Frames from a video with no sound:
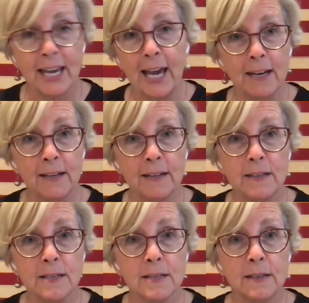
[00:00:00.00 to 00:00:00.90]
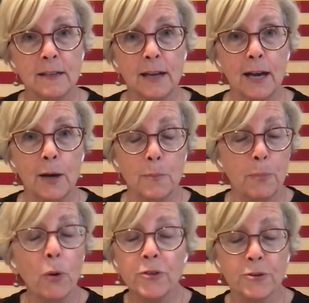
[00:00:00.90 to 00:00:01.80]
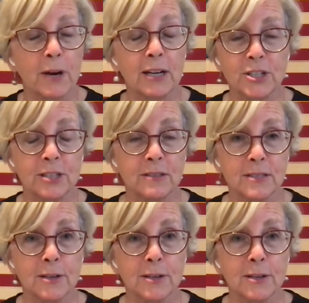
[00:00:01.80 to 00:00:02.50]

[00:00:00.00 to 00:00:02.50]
candidate both directions.